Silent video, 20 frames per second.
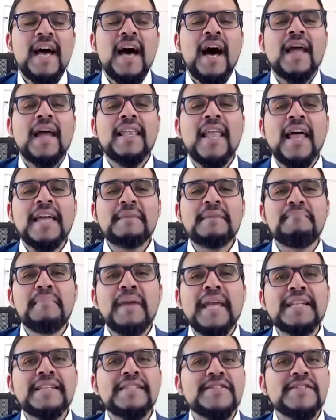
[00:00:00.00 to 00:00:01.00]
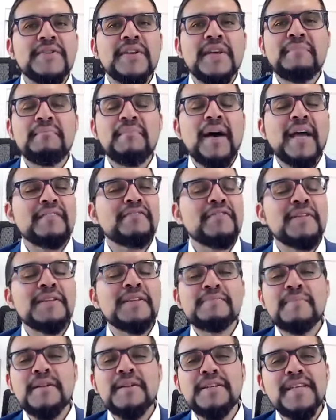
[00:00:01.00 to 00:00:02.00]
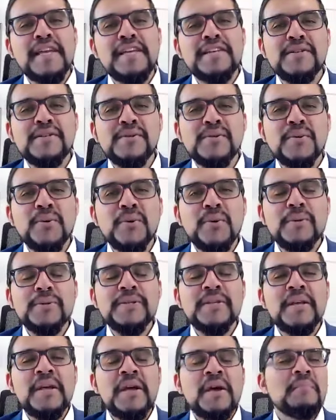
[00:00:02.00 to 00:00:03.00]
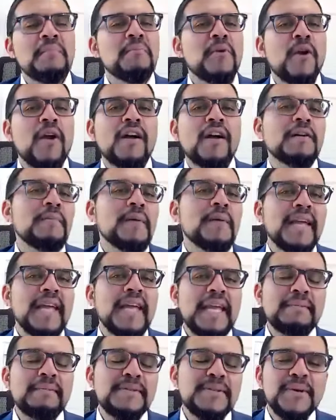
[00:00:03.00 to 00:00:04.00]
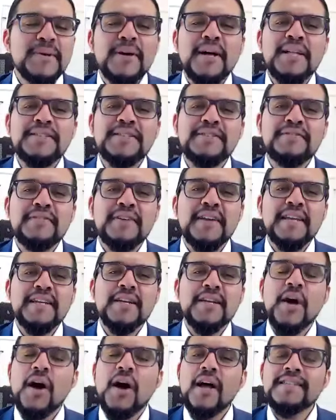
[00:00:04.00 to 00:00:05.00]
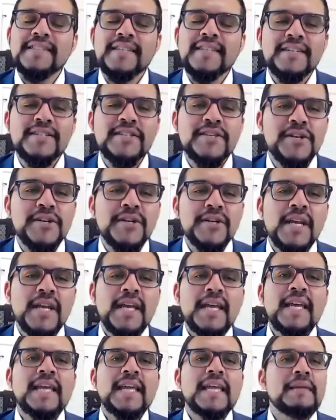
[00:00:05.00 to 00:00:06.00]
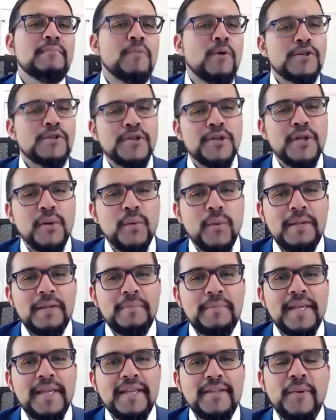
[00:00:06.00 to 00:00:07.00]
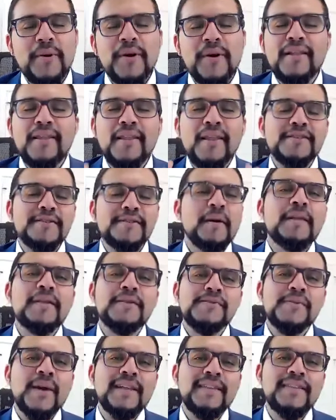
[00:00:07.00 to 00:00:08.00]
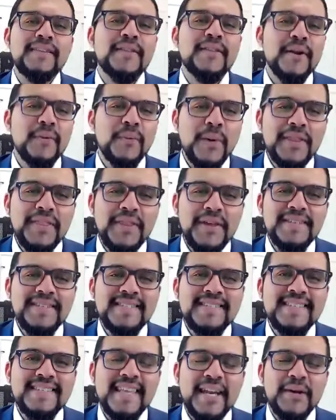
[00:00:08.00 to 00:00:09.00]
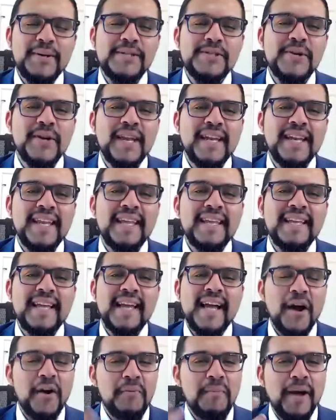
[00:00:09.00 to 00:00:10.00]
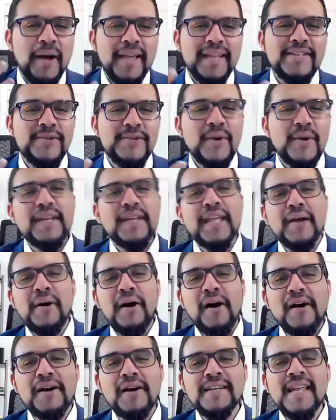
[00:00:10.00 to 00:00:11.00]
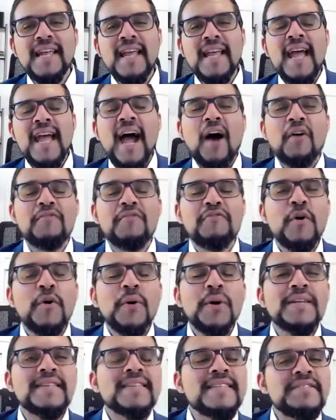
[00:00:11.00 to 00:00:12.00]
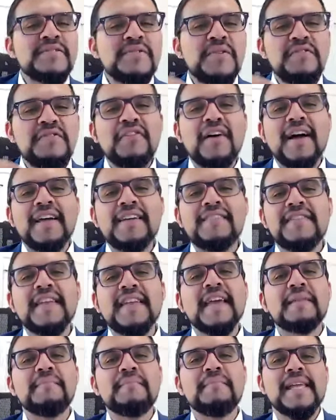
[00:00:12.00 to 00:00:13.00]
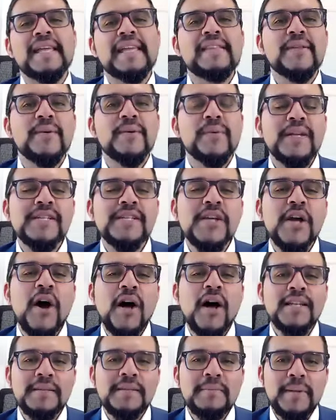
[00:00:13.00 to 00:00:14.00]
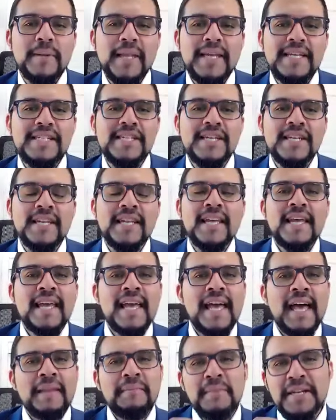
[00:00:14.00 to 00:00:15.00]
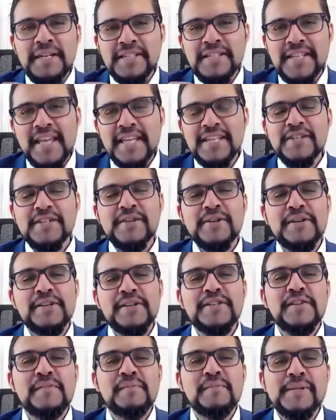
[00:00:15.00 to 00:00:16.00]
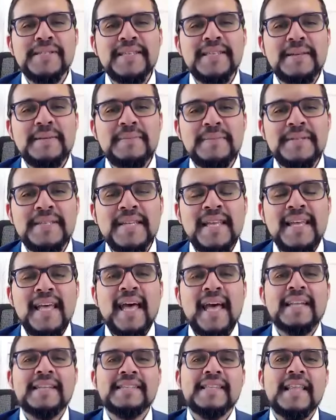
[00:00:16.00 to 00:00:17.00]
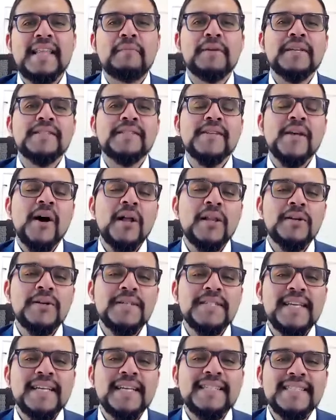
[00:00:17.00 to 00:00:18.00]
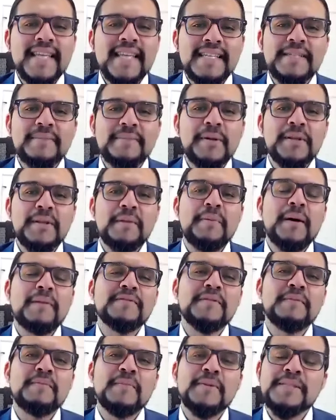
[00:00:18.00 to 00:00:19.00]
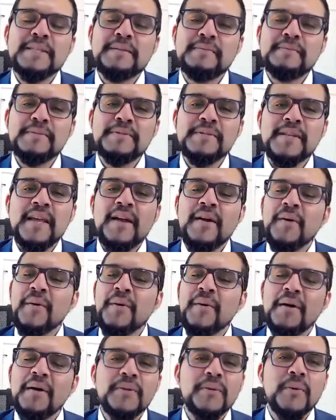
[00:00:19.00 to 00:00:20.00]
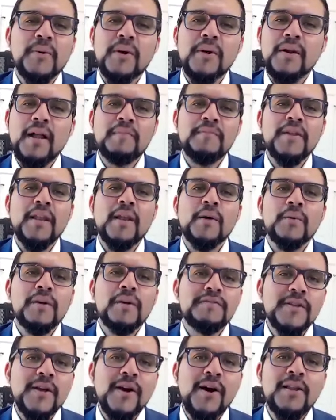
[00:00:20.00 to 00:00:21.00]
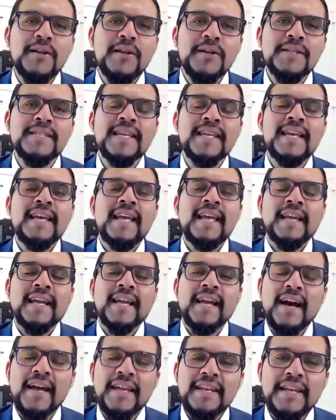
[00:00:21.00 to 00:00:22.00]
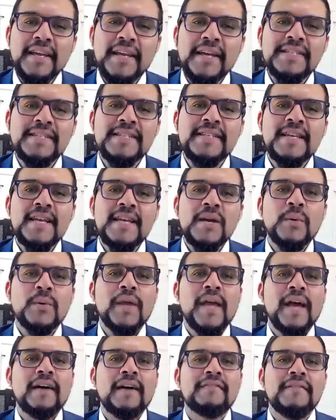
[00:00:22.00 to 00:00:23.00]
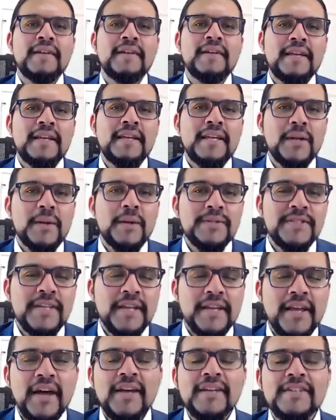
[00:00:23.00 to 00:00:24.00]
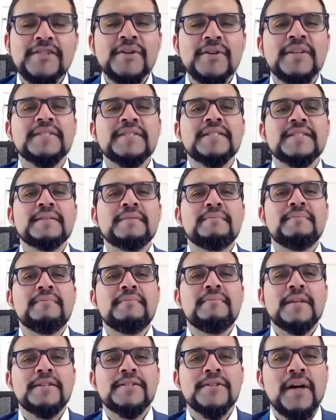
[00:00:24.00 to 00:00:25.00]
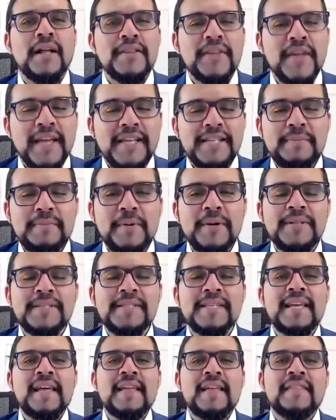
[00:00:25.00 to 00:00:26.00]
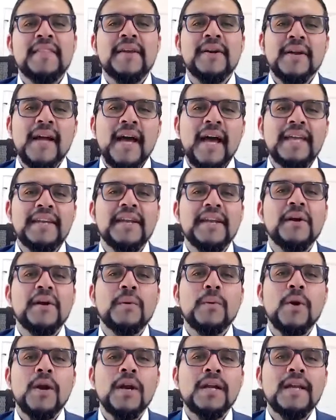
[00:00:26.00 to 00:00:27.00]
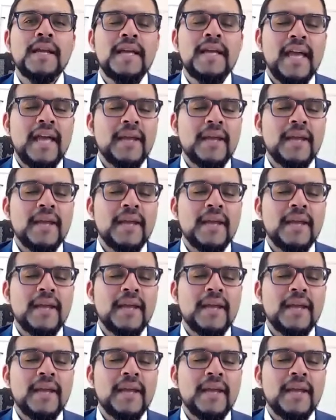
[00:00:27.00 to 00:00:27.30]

Unlike mainstream mindfulness meditation tools, Muraqabah aims to cultivate God-centered emotional well-being, where Allah subhanahu is right there with us in our training, our mind, training our heart. Our focus is reviving and making the rich contemplation and meditation tradition of Muslims and Islamic scholars accessible in the palms of Muslims around the world. Alhamdulillah, we have scholars guiding us. We have you know, psychiatrists, mental health experts that are guiding our work.